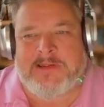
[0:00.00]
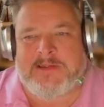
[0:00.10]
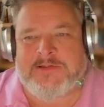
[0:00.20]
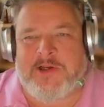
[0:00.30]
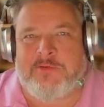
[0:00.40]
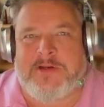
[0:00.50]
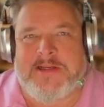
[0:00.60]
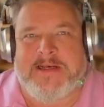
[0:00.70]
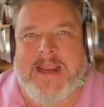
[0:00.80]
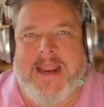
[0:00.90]
That's only
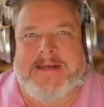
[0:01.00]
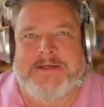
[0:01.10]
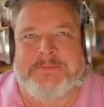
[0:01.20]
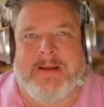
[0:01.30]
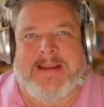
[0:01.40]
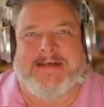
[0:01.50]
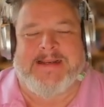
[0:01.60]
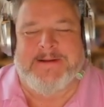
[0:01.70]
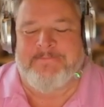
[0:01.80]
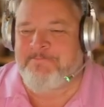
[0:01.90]
going to end
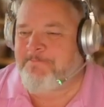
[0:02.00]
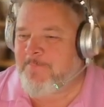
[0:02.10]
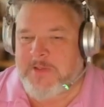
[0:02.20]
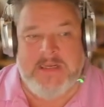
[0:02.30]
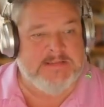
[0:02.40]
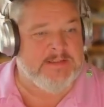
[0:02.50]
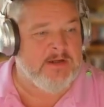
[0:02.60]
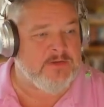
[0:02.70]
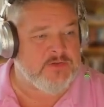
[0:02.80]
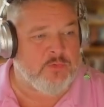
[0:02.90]
badly.
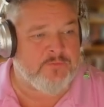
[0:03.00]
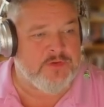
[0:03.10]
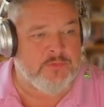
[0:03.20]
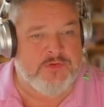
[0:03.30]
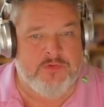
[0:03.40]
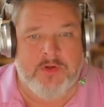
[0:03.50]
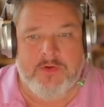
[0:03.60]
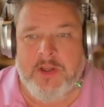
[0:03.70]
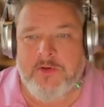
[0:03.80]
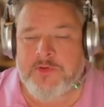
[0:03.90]
Yesterday, I installed Visual Studio
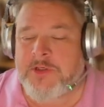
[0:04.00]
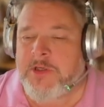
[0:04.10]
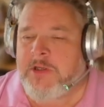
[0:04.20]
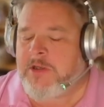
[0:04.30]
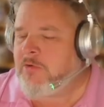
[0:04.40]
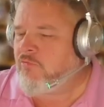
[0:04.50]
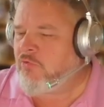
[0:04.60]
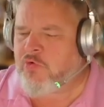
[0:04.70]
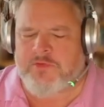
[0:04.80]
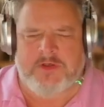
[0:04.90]
Code,
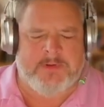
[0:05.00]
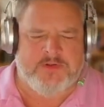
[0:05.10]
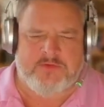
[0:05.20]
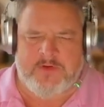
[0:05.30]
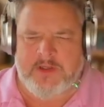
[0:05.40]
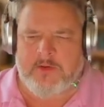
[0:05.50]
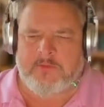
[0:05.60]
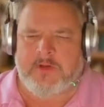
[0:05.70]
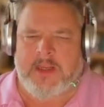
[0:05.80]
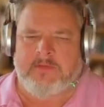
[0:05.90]
recorded a bunch of
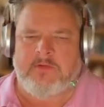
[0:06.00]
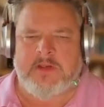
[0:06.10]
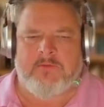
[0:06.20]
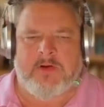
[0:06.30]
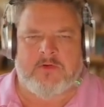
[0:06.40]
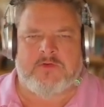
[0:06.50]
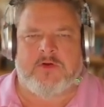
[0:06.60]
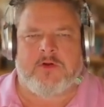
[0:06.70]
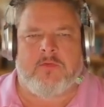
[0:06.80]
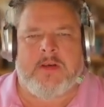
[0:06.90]
videos, and didn't get around to
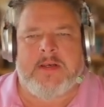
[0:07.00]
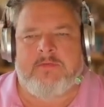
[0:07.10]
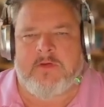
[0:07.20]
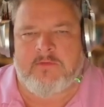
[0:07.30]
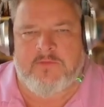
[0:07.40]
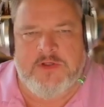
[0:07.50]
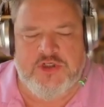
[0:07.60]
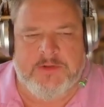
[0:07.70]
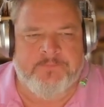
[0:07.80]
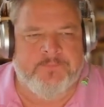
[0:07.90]
turning on the linting
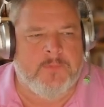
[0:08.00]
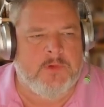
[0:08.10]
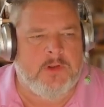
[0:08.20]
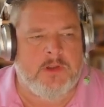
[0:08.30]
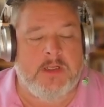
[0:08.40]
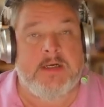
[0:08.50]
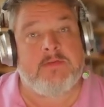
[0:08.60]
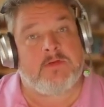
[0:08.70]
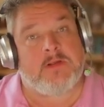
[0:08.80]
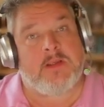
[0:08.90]
feature.
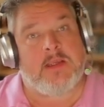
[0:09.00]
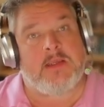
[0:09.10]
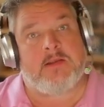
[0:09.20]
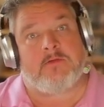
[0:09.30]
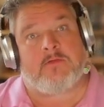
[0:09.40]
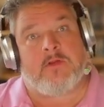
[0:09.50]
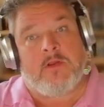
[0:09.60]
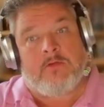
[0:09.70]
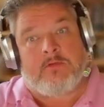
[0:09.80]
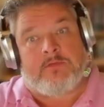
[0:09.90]
Linting is
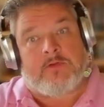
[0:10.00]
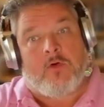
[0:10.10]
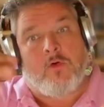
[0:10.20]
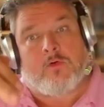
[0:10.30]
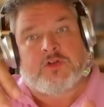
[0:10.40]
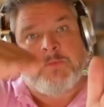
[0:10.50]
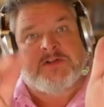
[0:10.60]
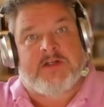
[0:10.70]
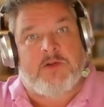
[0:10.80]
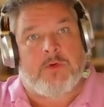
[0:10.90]
the thing that
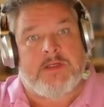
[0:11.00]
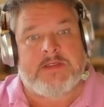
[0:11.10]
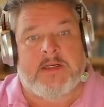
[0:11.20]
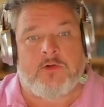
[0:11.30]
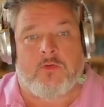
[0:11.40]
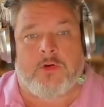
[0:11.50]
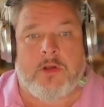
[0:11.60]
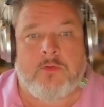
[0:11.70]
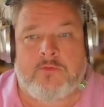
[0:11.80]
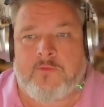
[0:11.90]
automatically will indent your
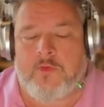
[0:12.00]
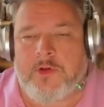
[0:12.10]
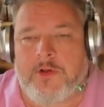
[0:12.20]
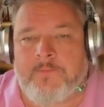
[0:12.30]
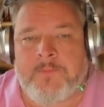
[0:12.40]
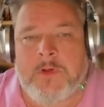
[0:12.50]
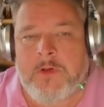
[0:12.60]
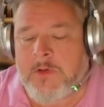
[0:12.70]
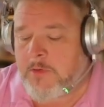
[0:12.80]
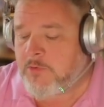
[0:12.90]
code for you.
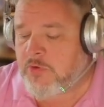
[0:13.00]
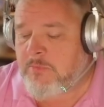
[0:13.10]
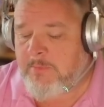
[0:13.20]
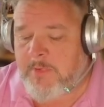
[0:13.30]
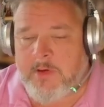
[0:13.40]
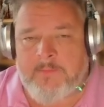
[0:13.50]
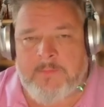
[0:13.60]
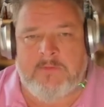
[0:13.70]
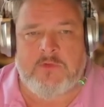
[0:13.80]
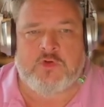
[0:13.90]
Do you remember,
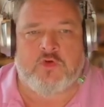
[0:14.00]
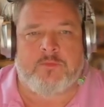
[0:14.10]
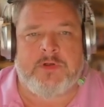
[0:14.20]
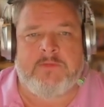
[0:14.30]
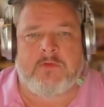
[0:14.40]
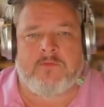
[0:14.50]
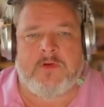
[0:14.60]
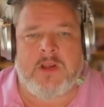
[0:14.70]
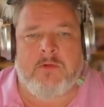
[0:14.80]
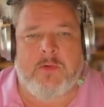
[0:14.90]
if you saw the previous
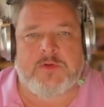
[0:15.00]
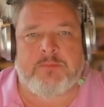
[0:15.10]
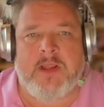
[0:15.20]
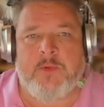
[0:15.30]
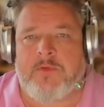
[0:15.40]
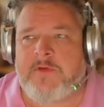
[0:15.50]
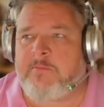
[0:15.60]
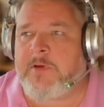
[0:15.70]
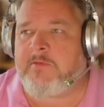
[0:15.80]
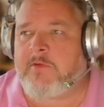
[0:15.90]
video, I was playing with
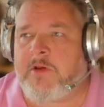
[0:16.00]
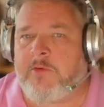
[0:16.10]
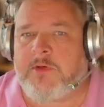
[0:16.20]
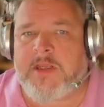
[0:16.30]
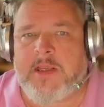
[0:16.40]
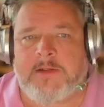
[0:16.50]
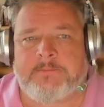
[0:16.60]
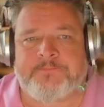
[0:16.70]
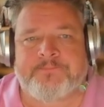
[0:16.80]
this piece of code here,